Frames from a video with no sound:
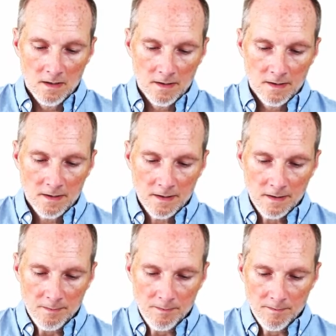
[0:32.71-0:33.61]

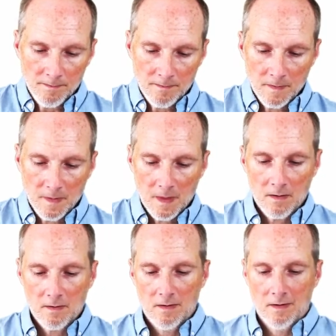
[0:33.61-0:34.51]
Um,
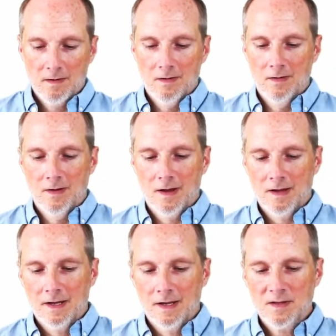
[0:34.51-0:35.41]
I
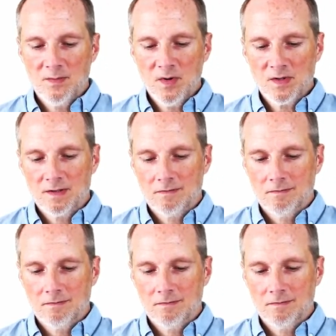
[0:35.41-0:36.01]
guess the most